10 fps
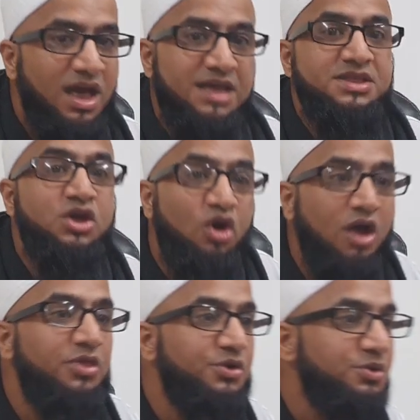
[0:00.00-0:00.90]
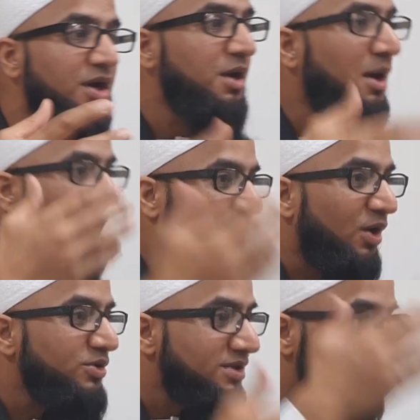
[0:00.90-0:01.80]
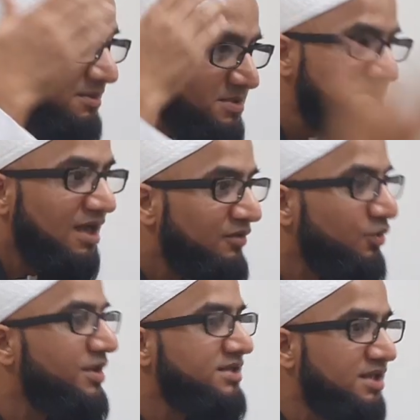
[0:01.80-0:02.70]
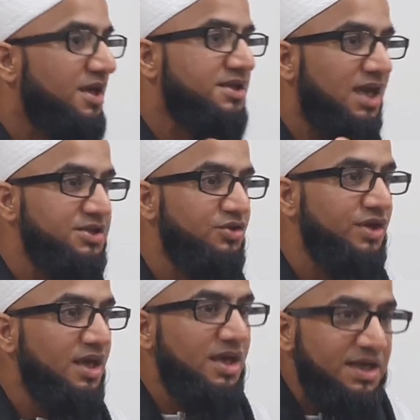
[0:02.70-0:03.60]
Has he gone through the process himself with this third category?